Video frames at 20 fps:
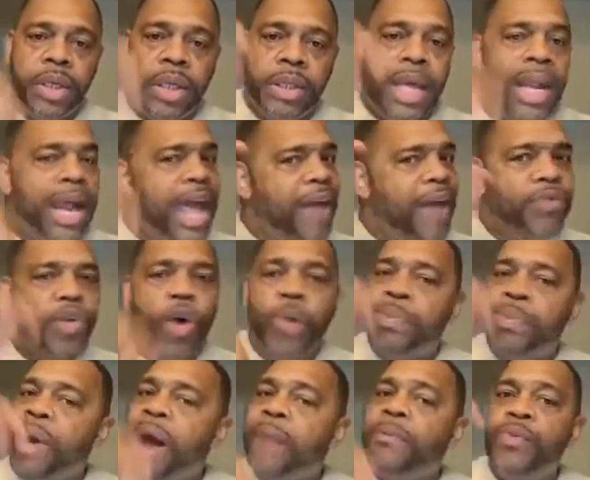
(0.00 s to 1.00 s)
They didn't have no
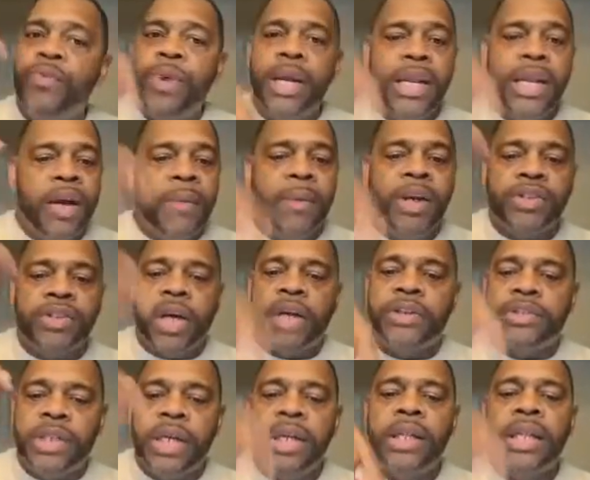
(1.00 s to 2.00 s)
problem with him
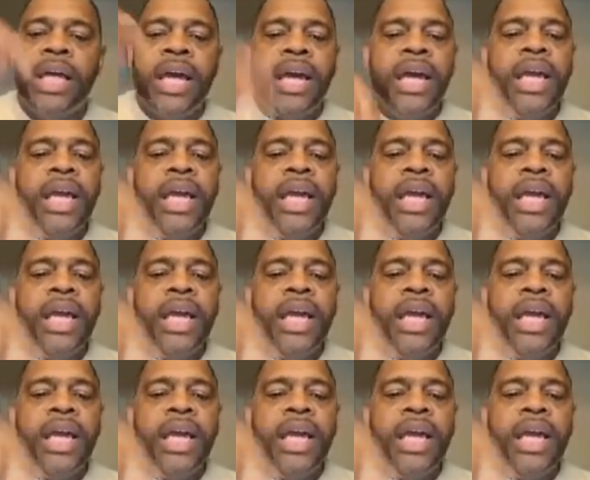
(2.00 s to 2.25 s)
until